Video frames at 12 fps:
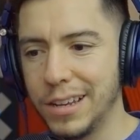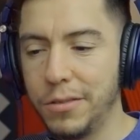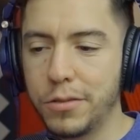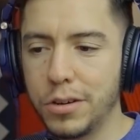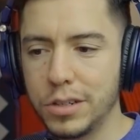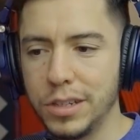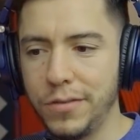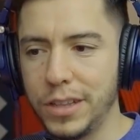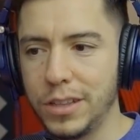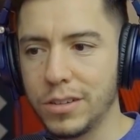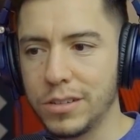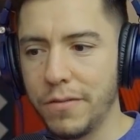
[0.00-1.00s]
Of course, if
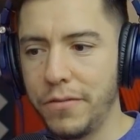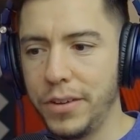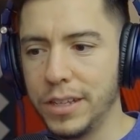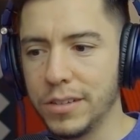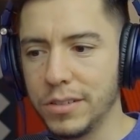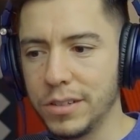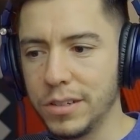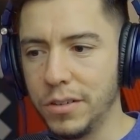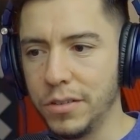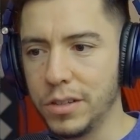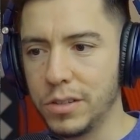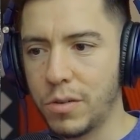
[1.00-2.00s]
it doesn't fit
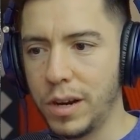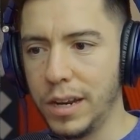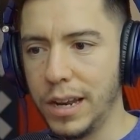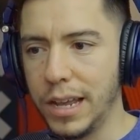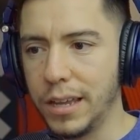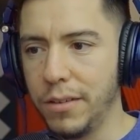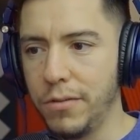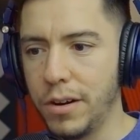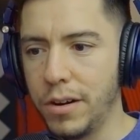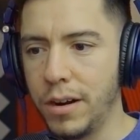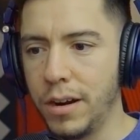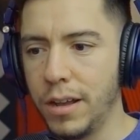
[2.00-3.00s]
on the screen, like if
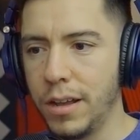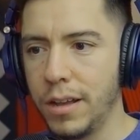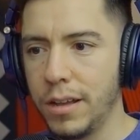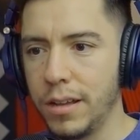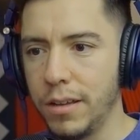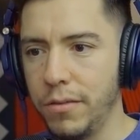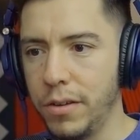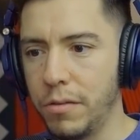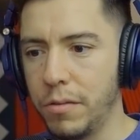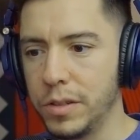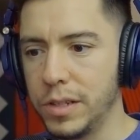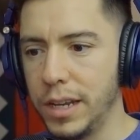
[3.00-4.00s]
you're
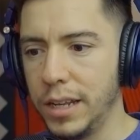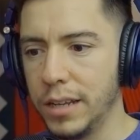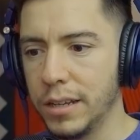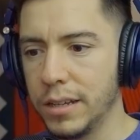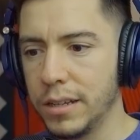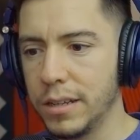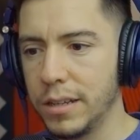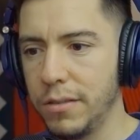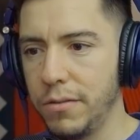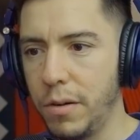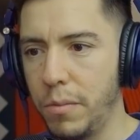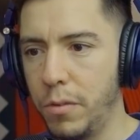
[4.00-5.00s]
rotating,
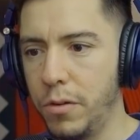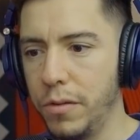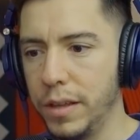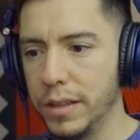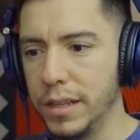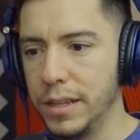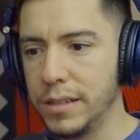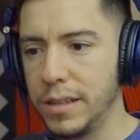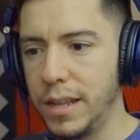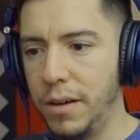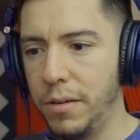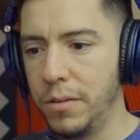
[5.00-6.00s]
if you're moving this
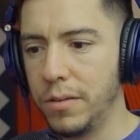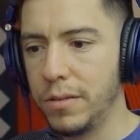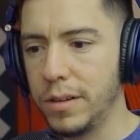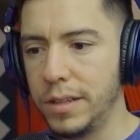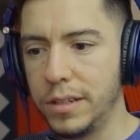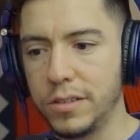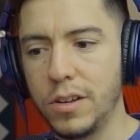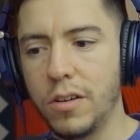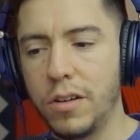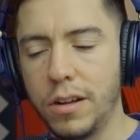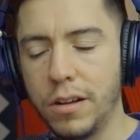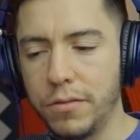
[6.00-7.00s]
down, and there's
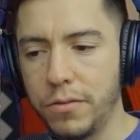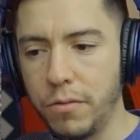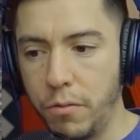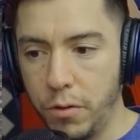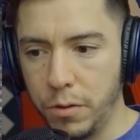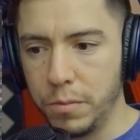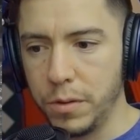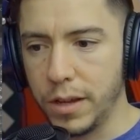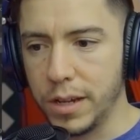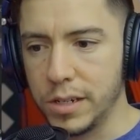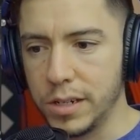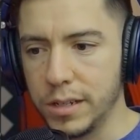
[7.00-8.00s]
not enough room, you
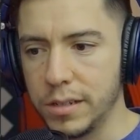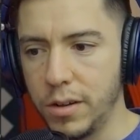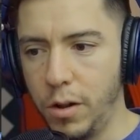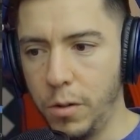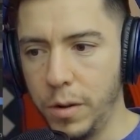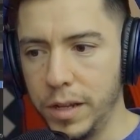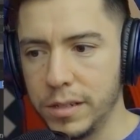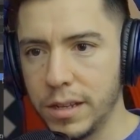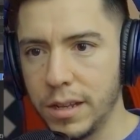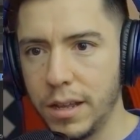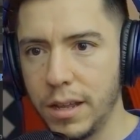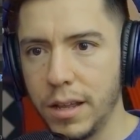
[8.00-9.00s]
can just always
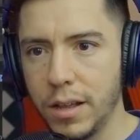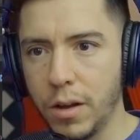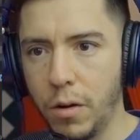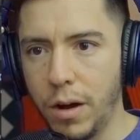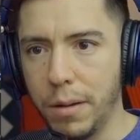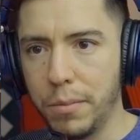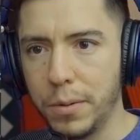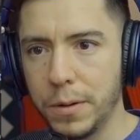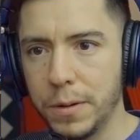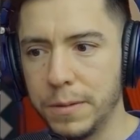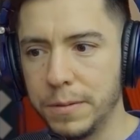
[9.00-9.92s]
go up.